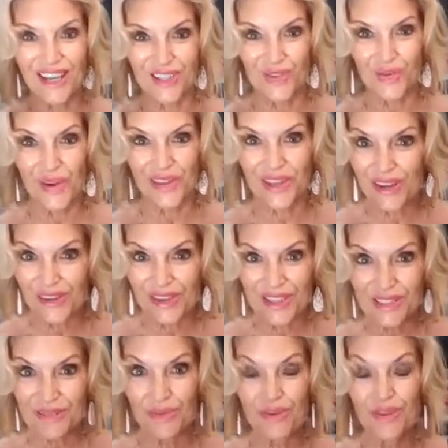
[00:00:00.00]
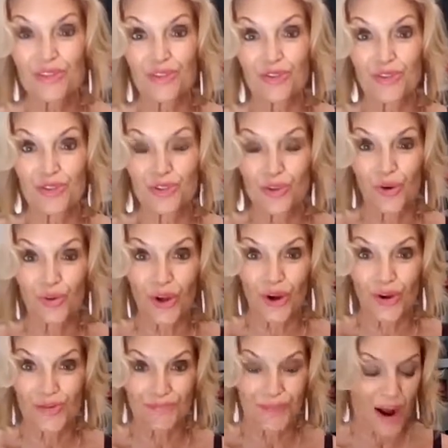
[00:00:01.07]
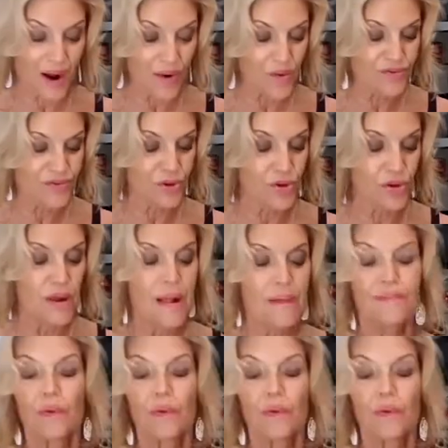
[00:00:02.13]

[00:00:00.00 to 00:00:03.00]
That's why the green smoothies are so darn powerful.